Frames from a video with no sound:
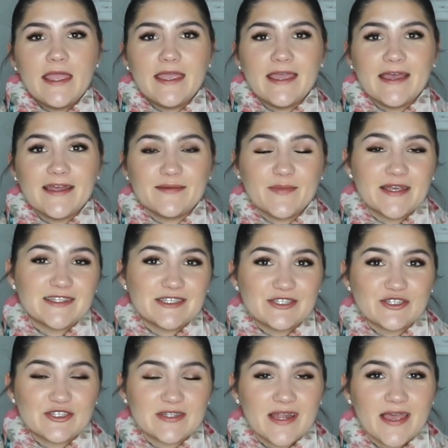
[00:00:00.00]
And my
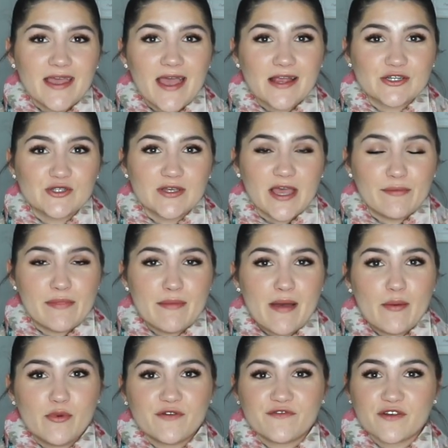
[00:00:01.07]
sisters and I actually got my
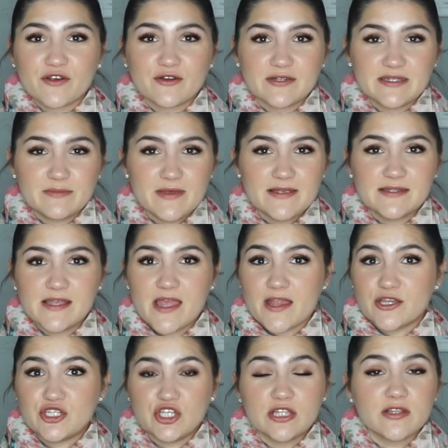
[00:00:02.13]
mom one for Christmas,
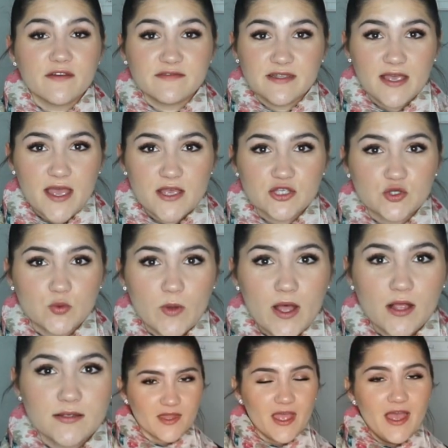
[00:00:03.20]
and she loves it as
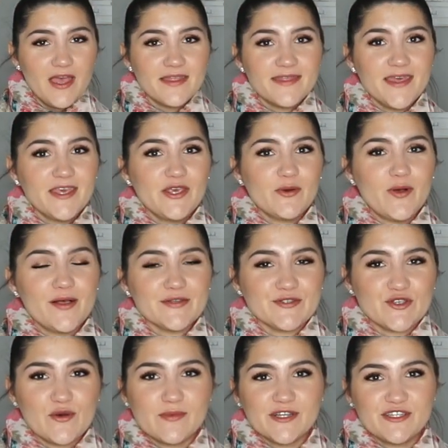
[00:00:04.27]
well. Thank you all
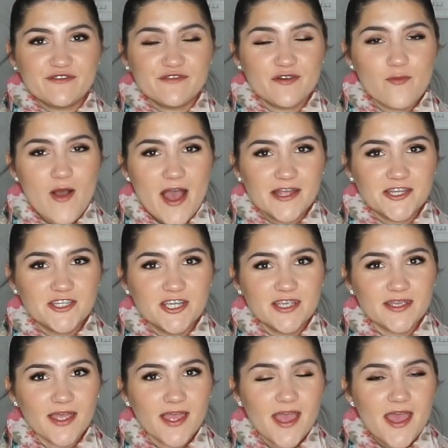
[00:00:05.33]
so much for
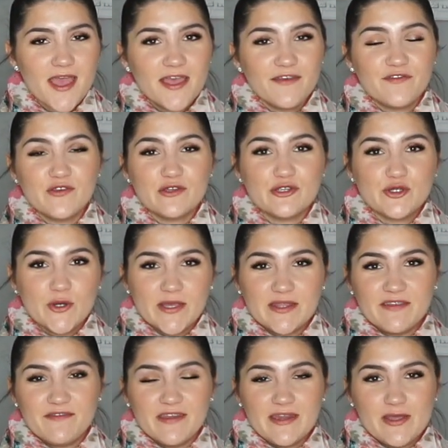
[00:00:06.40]
watching. If you
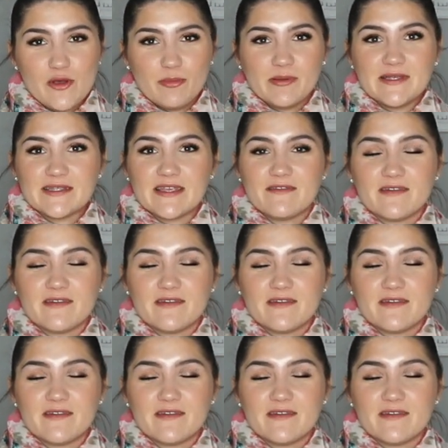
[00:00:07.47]
enjoyed the video, please